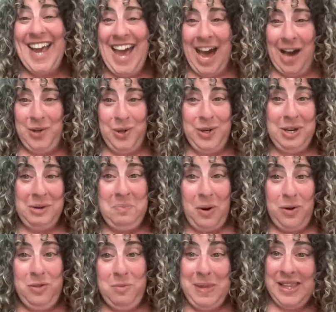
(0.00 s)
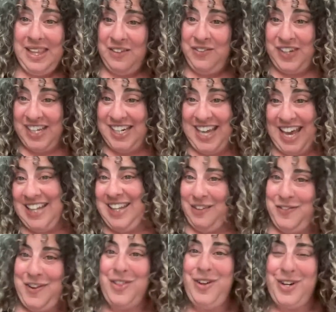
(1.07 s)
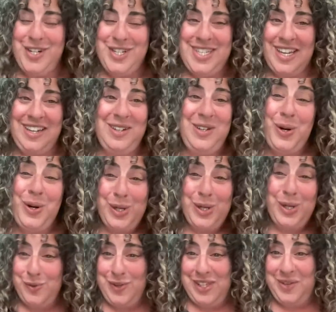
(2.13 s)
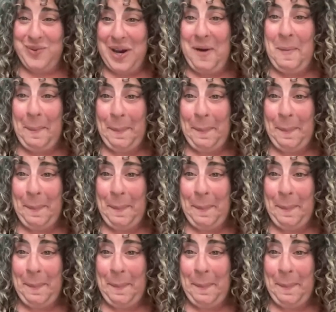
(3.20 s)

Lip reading: how you can both be lifted and lift others, and you're going to do really well.